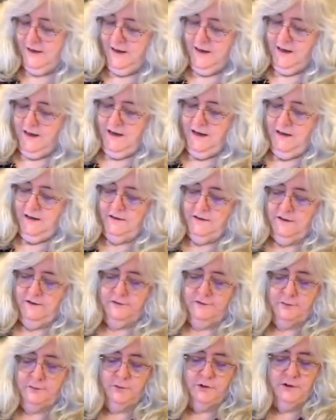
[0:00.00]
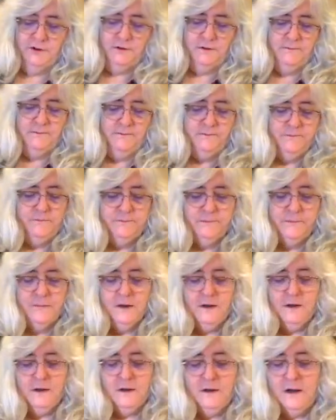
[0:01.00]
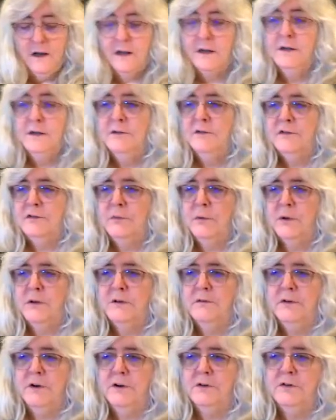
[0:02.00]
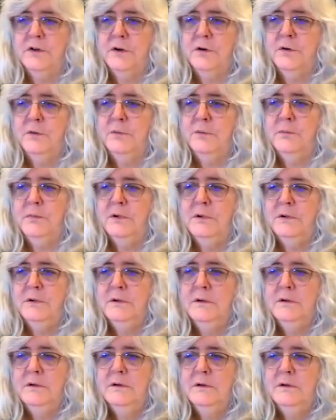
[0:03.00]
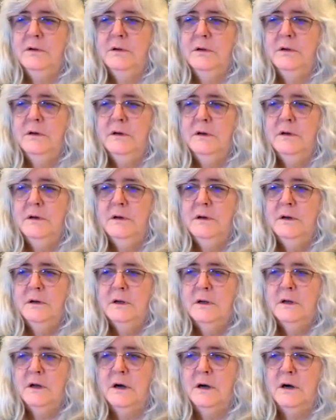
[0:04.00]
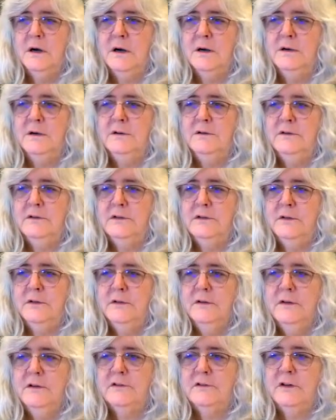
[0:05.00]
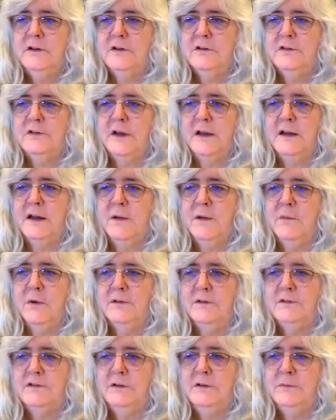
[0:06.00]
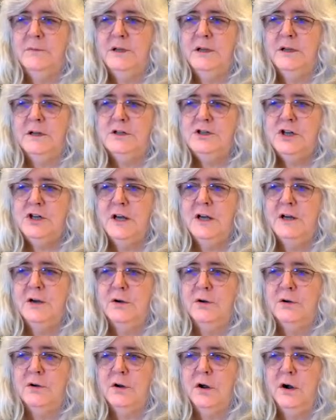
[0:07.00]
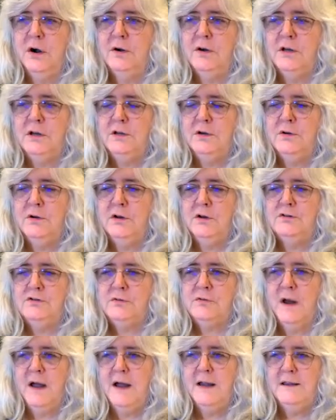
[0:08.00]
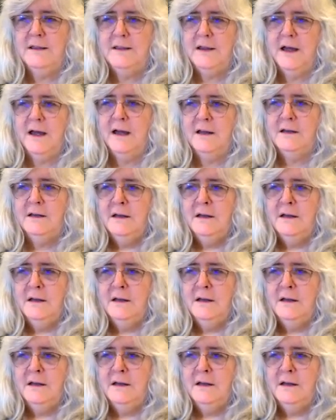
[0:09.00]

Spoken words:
and this one, I used one of our dome cards. This looks like it wants to be a shaker card, and you could try that.